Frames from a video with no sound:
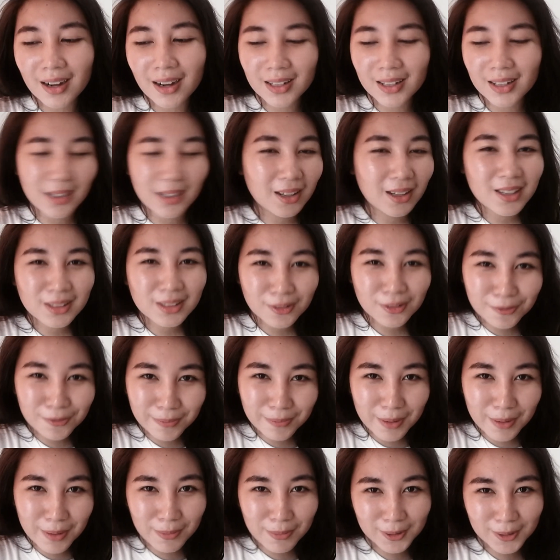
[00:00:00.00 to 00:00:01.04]
A lot
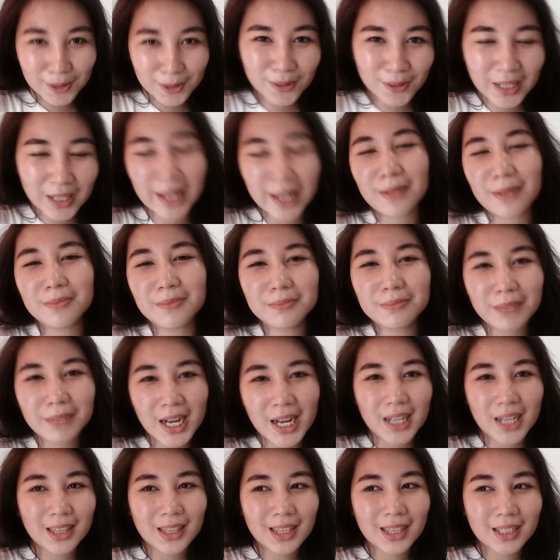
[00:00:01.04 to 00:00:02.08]
of people don't like
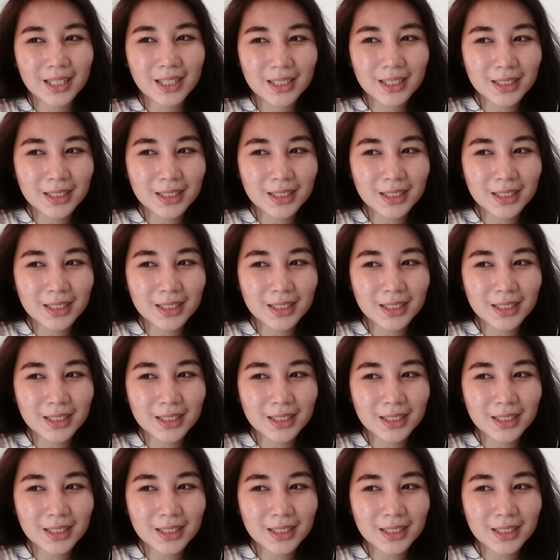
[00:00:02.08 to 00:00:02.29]
math.